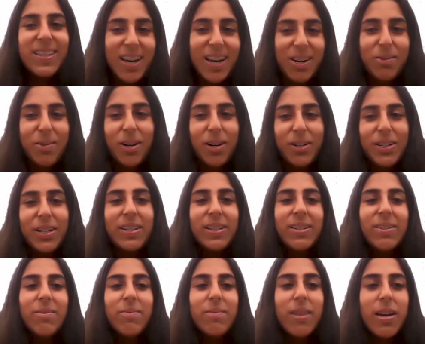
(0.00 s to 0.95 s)

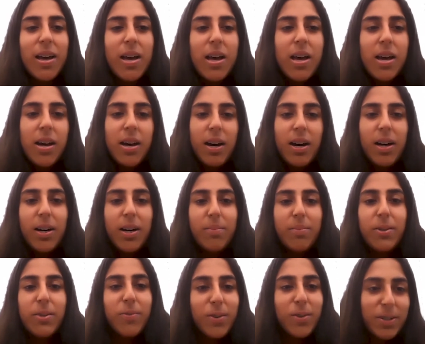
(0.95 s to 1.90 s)

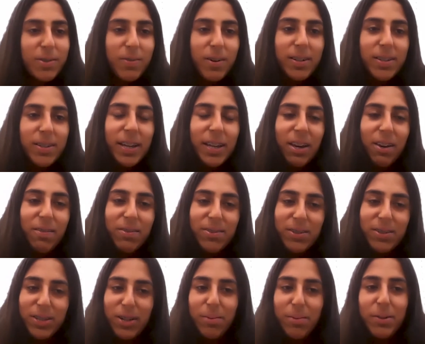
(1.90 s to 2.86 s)
So first of all, thank you
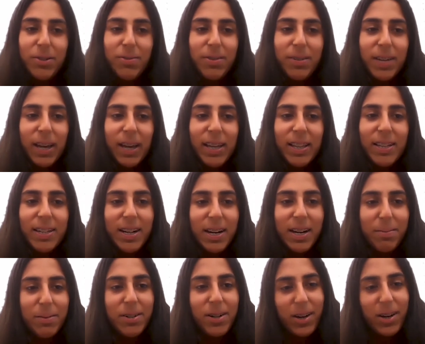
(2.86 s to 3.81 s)
so much for taking the
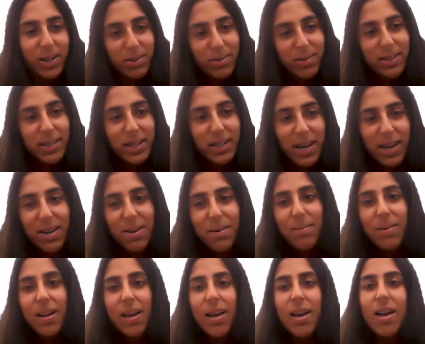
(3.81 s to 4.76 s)
time to talk to us today.
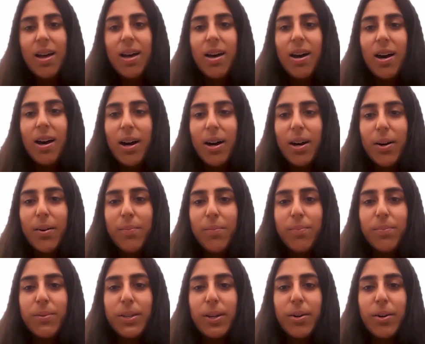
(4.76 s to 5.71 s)

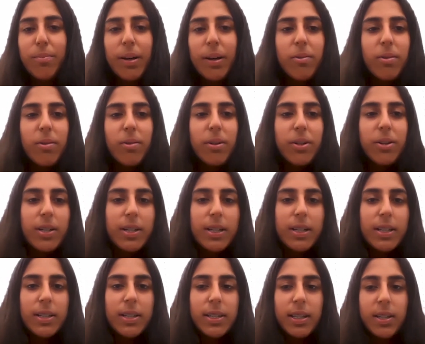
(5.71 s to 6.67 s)
So my
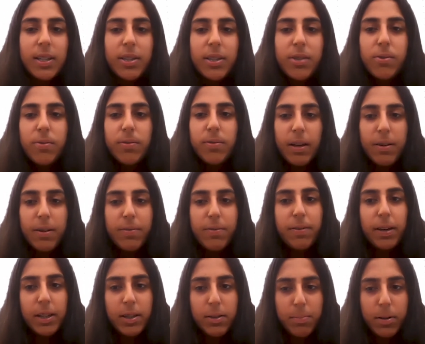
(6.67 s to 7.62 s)
question is, since you've
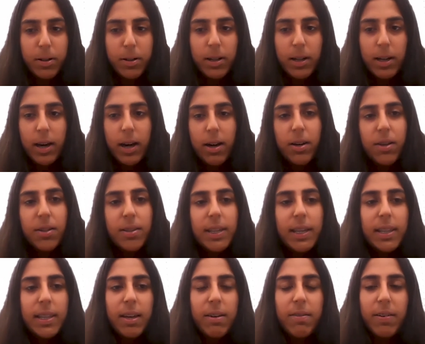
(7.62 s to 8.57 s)
left Facebook, how do you
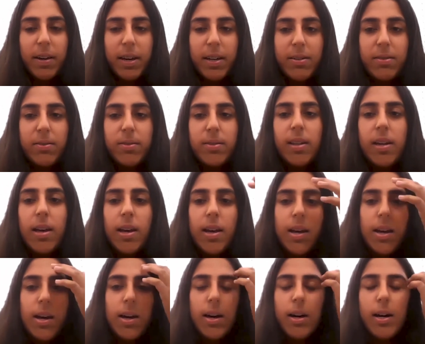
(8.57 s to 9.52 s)
think they've handled
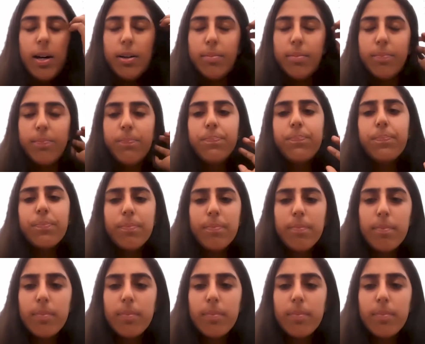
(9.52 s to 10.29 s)
um,